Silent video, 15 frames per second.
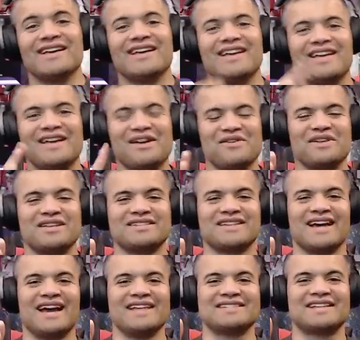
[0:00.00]
Here it is,
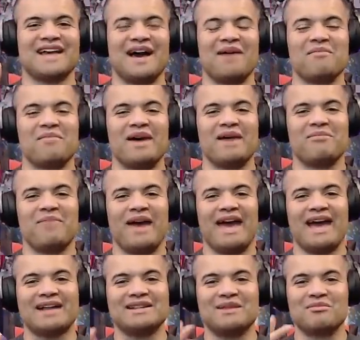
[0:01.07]
guys. Combat Pack
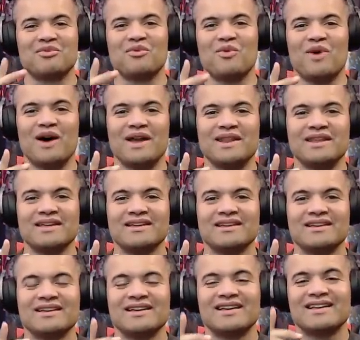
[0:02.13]
number one.
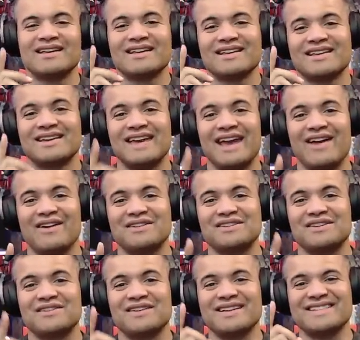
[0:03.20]

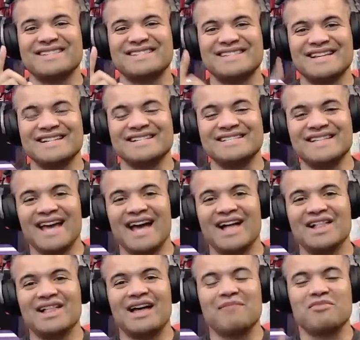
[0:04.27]
Character is
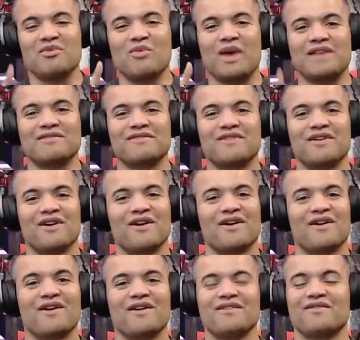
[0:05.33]
Sindel. I've been waiting for
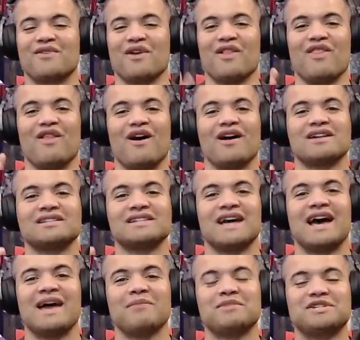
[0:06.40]
her for a long
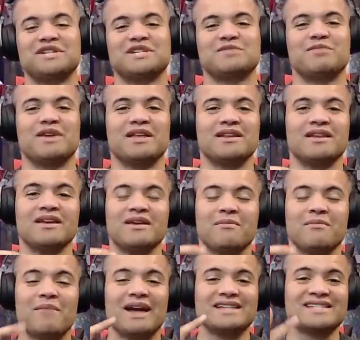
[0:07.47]
time. She's been
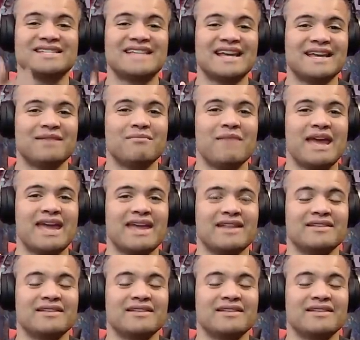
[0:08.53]
my second main